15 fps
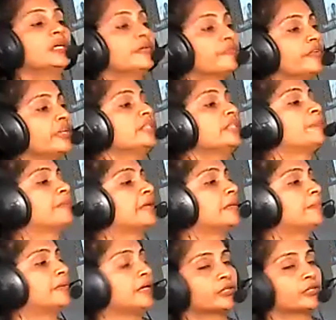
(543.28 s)
we the
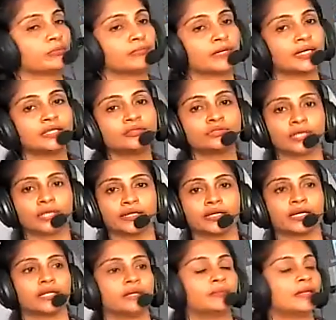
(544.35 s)
people humans and
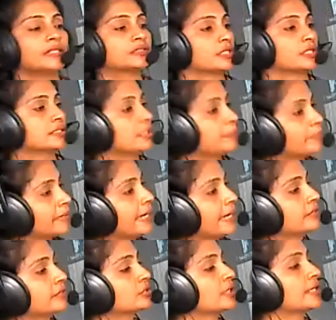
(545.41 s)
animals and the
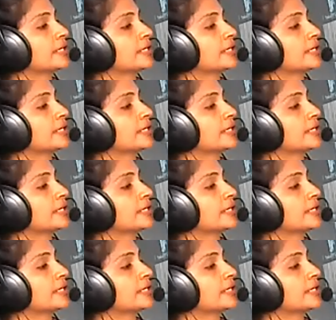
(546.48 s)
plants are